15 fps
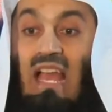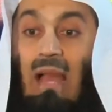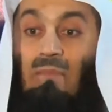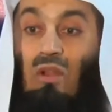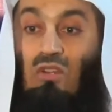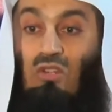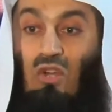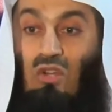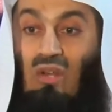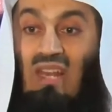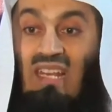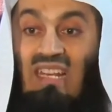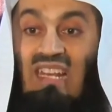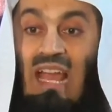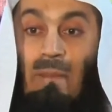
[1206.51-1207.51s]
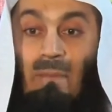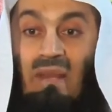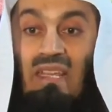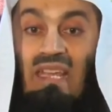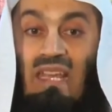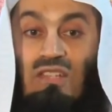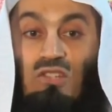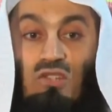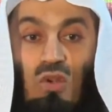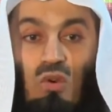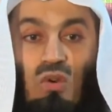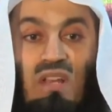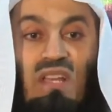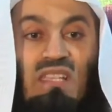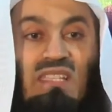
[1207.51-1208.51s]
I'm not going to let it happen again.
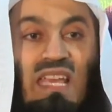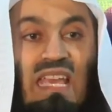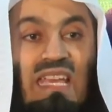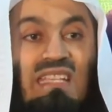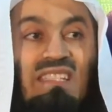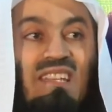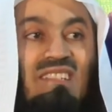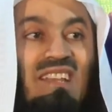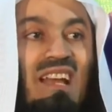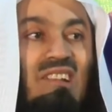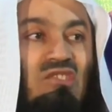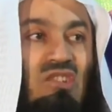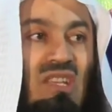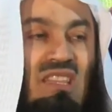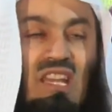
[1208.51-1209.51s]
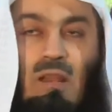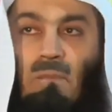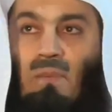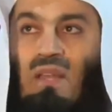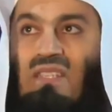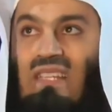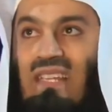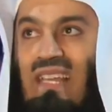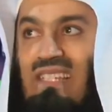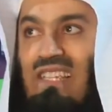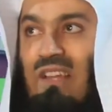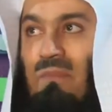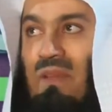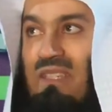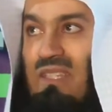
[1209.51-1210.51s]
So say it's adultery that a person has
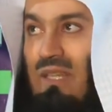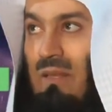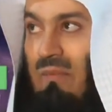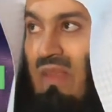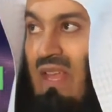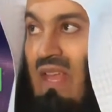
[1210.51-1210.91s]
committed.